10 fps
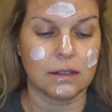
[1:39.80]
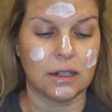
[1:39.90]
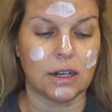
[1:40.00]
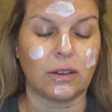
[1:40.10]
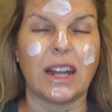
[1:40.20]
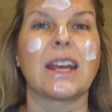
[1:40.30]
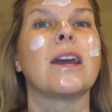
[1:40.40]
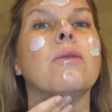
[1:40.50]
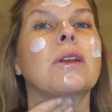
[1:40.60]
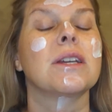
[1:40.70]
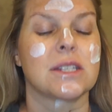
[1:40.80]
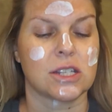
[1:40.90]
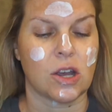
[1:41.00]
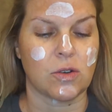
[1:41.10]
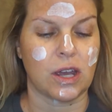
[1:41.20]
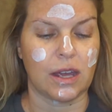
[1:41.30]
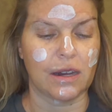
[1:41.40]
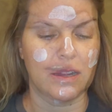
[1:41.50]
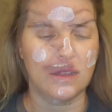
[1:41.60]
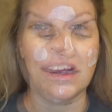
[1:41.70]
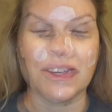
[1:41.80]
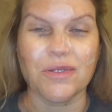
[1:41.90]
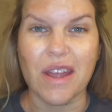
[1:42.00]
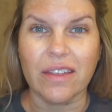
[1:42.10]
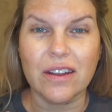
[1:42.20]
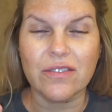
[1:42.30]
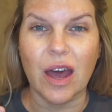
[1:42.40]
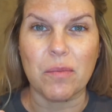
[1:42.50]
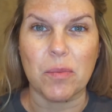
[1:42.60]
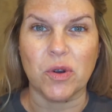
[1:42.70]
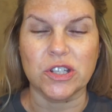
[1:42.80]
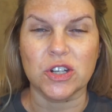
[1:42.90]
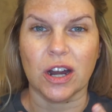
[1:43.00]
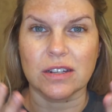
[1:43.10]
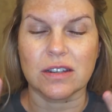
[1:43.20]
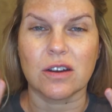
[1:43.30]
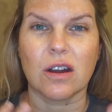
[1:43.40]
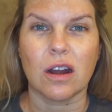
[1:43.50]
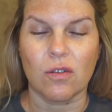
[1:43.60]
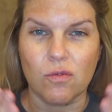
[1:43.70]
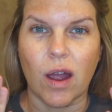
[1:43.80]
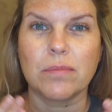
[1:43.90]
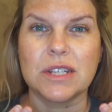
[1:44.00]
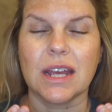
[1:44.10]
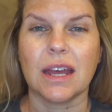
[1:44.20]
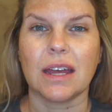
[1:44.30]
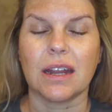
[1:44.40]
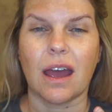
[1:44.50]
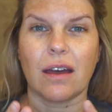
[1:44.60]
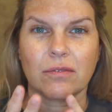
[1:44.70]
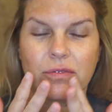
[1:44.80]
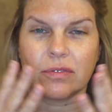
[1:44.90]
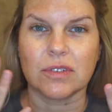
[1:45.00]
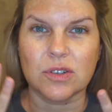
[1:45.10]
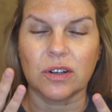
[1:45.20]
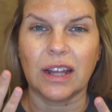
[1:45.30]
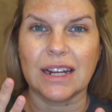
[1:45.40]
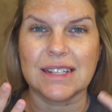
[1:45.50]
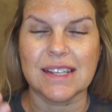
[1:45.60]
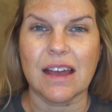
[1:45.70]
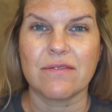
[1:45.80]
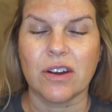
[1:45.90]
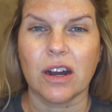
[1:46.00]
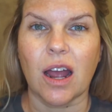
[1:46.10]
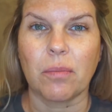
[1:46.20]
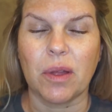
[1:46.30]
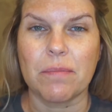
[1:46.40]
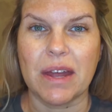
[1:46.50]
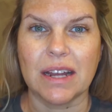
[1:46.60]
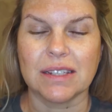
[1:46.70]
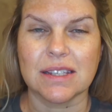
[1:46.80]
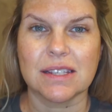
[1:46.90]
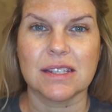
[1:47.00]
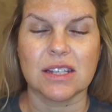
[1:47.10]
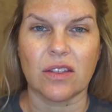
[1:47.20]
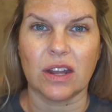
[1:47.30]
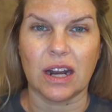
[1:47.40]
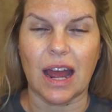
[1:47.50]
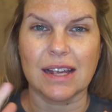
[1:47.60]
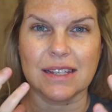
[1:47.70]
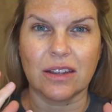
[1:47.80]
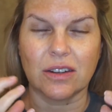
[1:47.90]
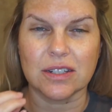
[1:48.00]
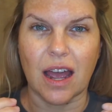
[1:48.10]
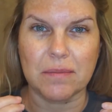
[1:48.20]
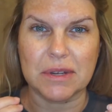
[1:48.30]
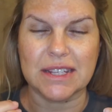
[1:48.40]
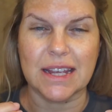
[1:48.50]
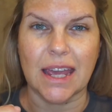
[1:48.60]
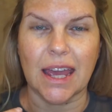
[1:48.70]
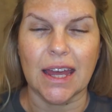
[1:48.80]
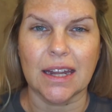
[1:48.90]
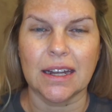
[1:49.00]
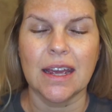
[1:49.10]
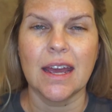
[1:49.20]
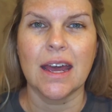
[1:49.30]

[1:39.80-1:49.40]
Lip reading: letting it really soak in. Okay, so now that I've got my moisturizer rubbed in, I've sort of let it set for a couple of minutes so that it has a little time to sink in.